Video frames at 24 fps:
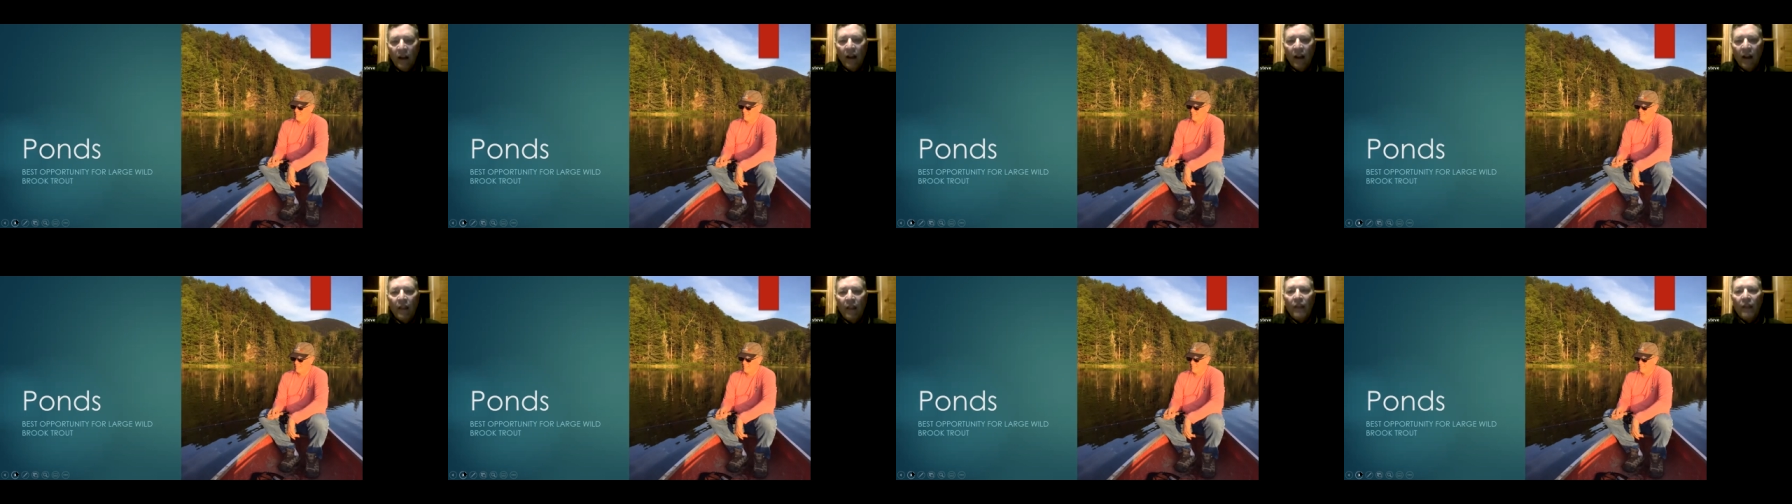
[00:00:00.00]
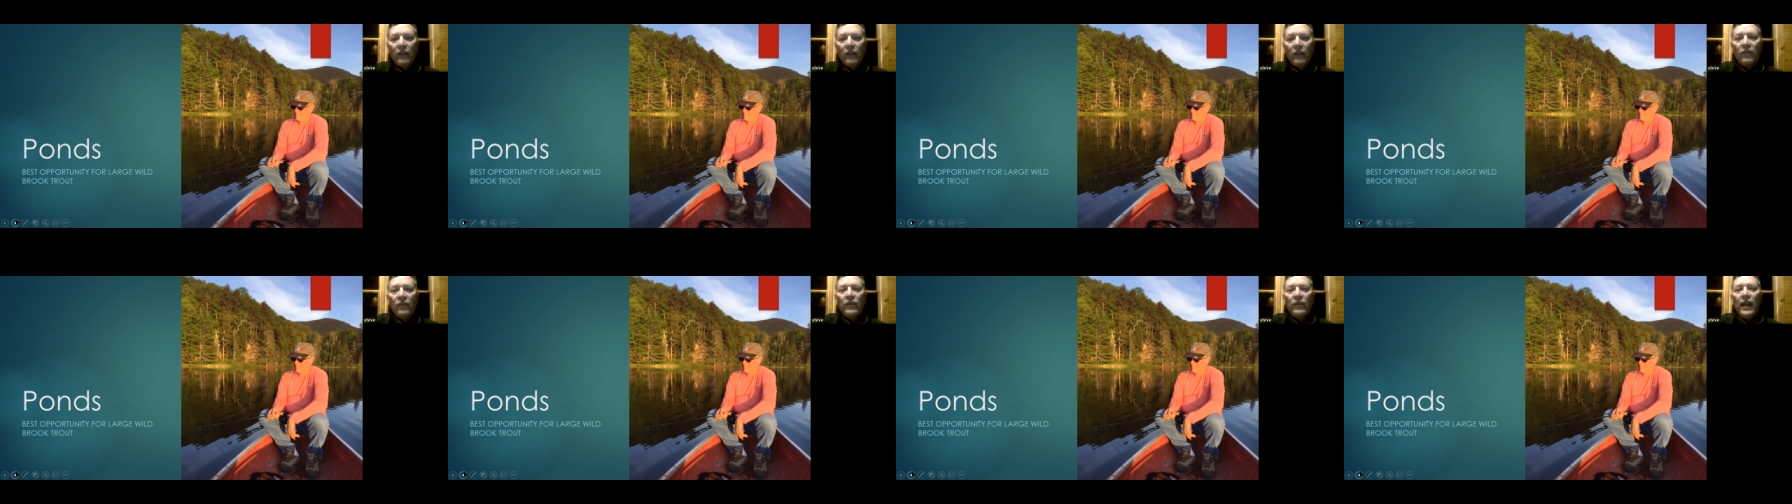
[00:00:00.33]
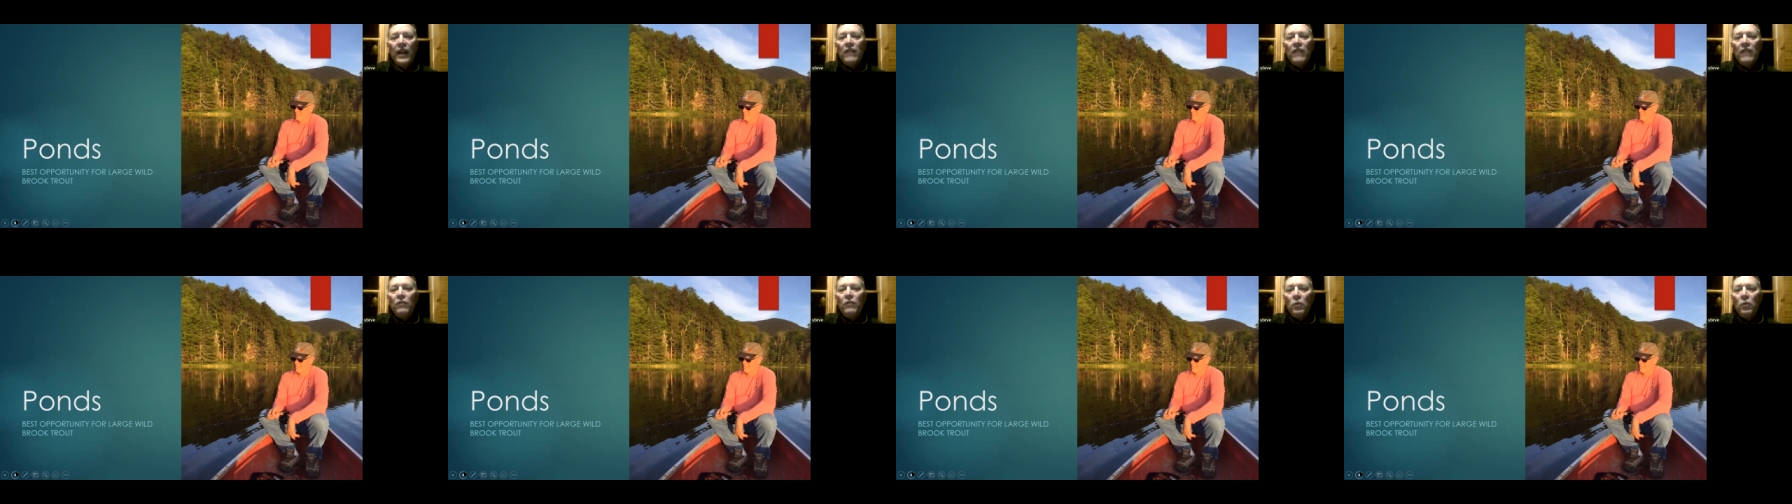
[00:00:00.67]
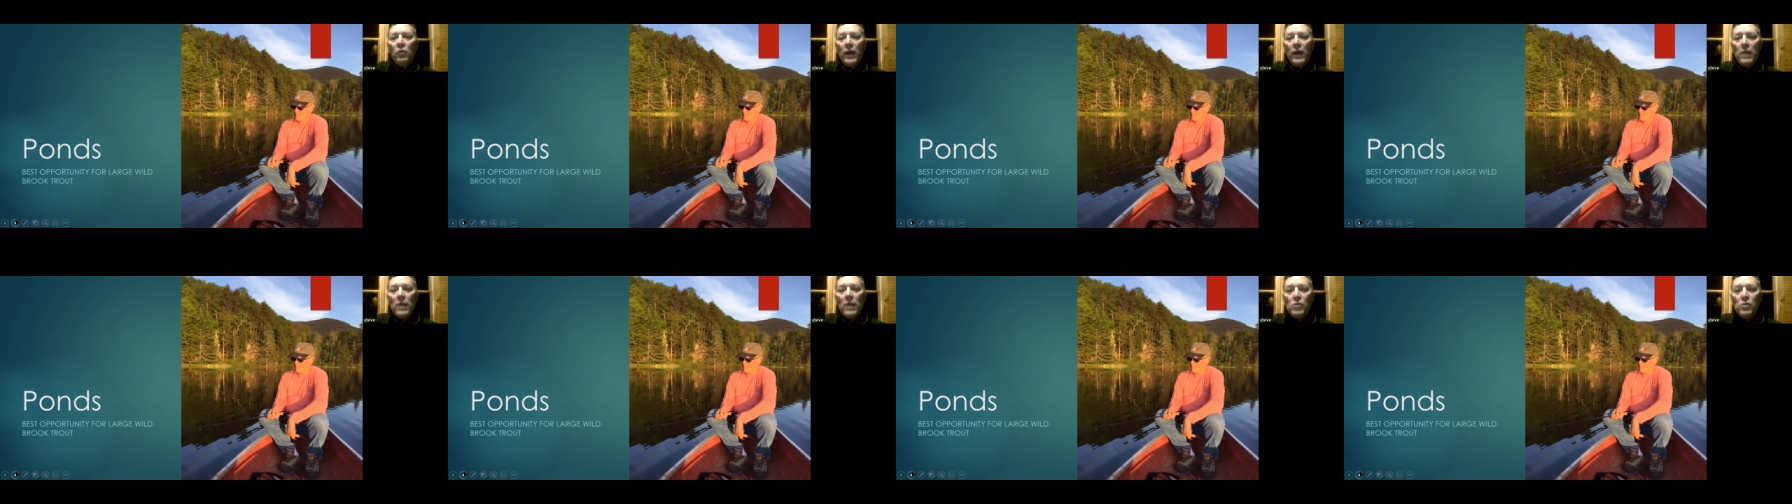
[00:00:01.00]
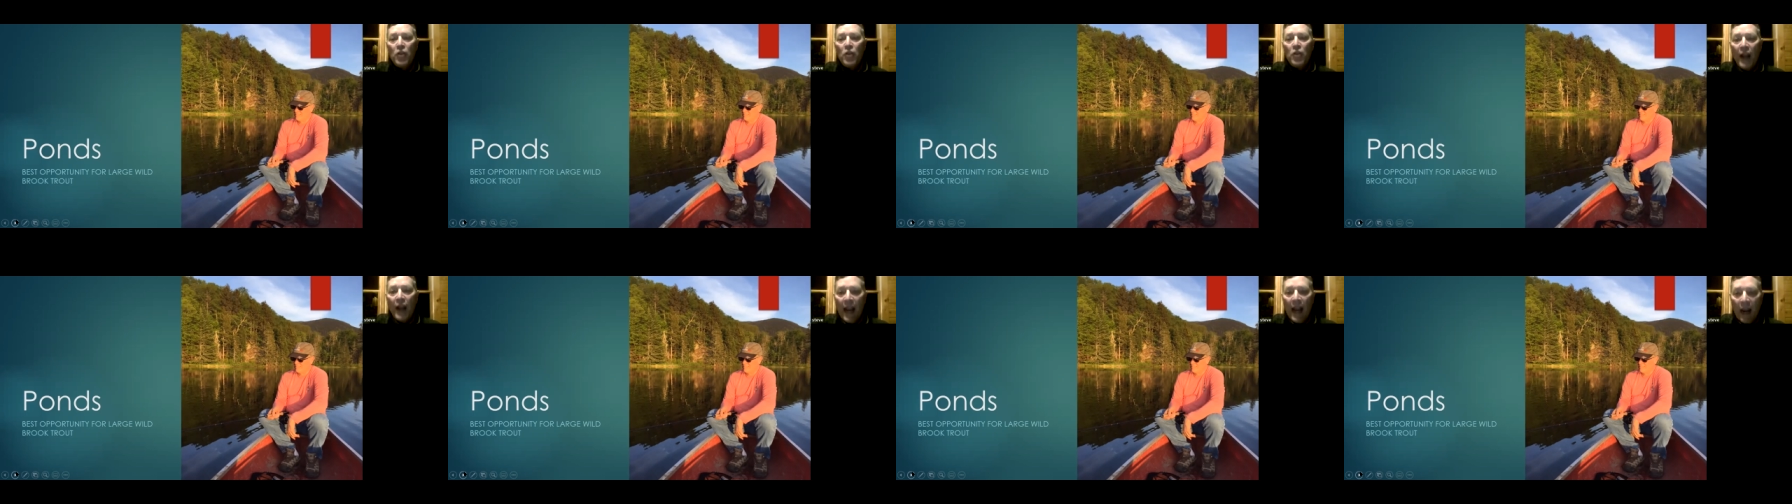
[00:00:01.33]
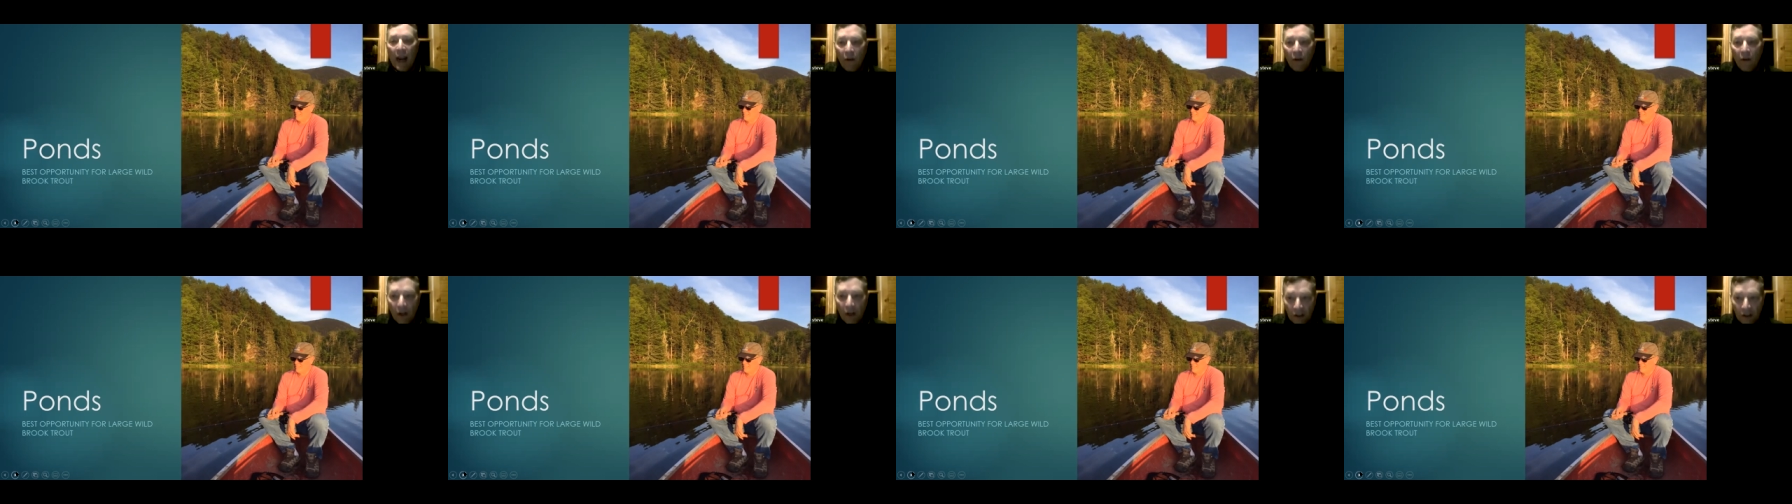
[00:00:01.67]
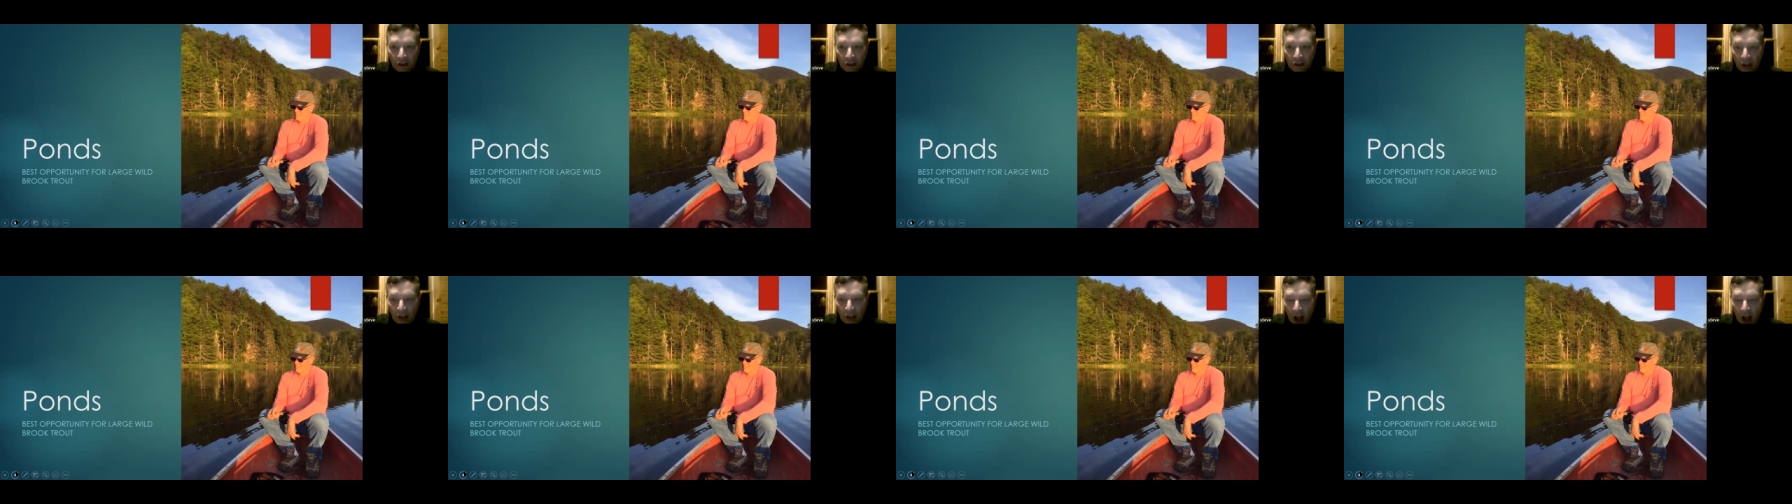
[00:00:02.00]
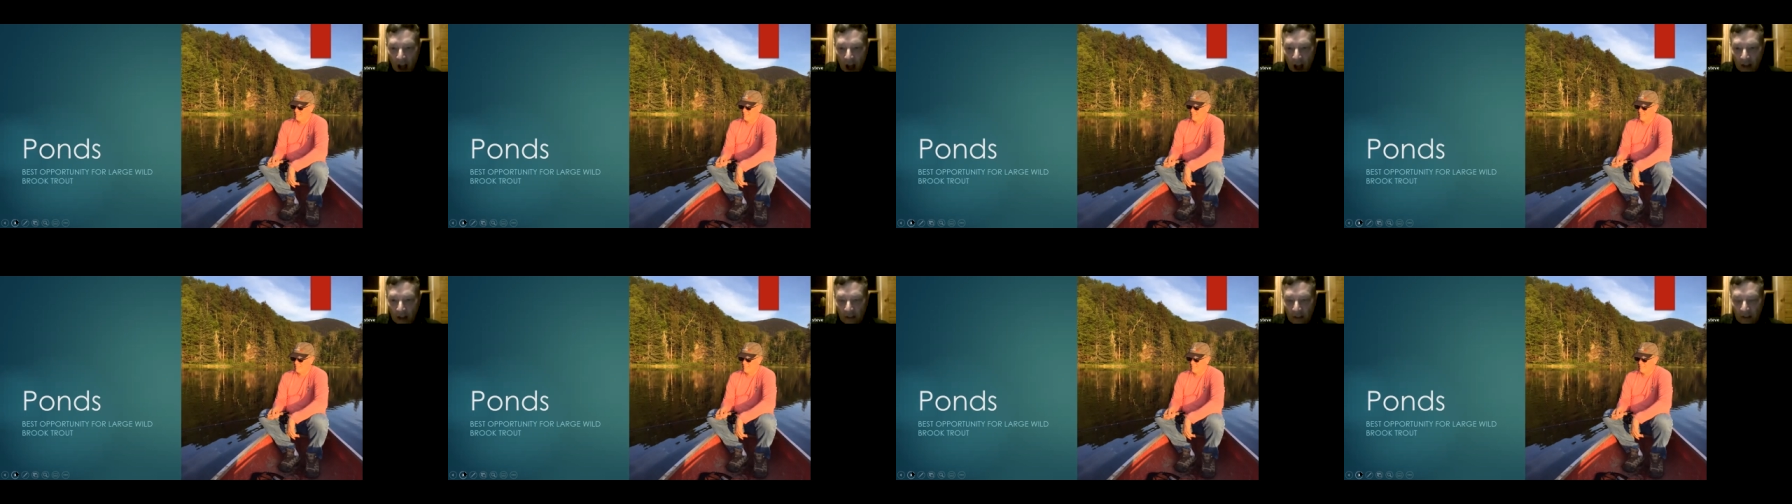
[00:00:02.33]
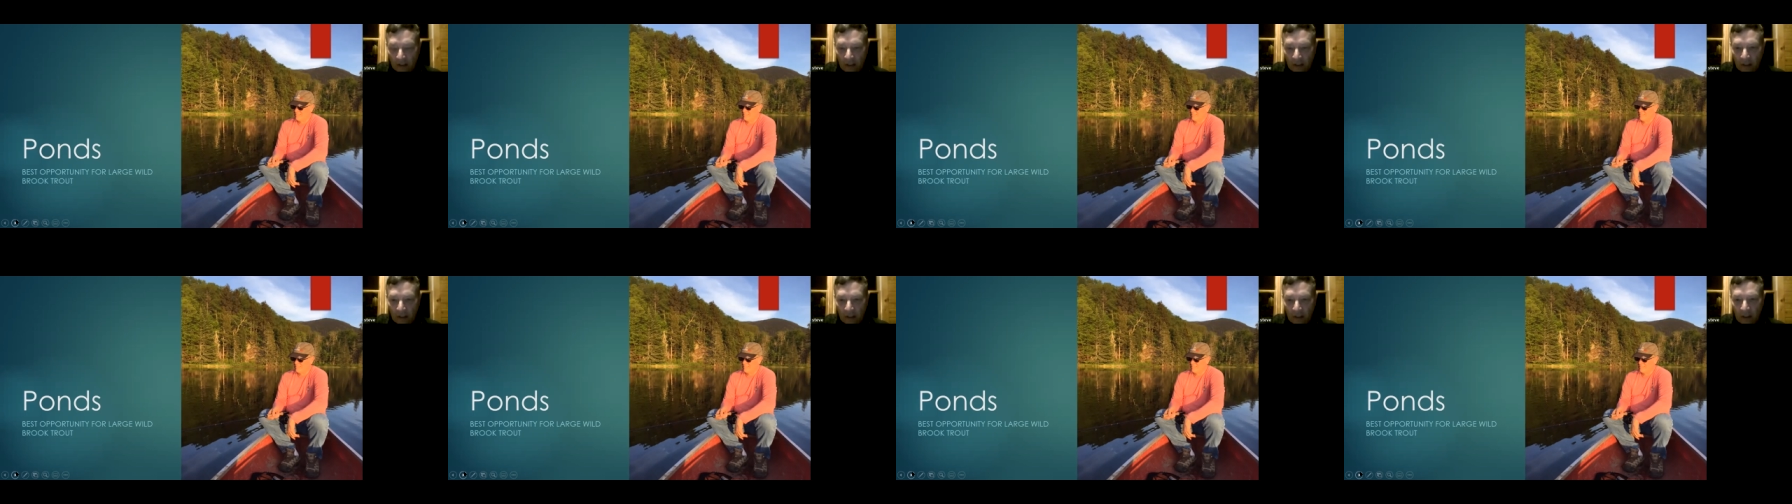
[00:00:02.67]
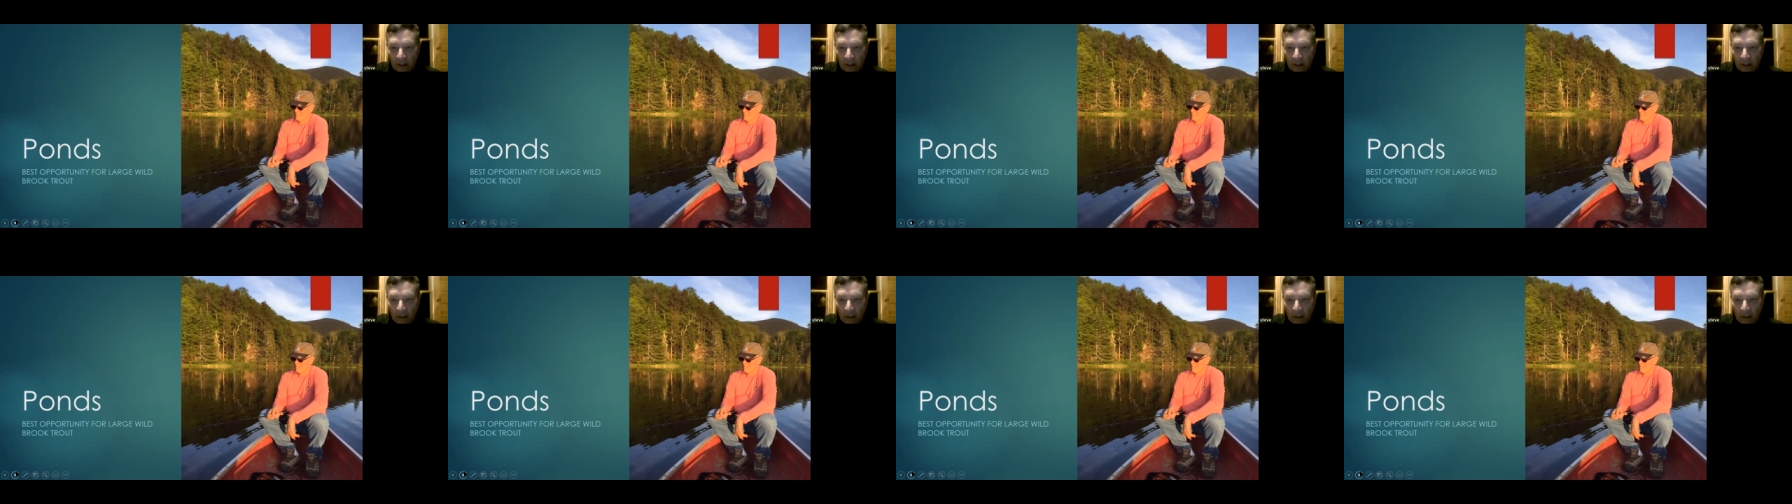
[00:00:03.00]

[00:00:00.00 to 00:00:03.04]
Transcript: that the state of New Hampshire aerial stocks.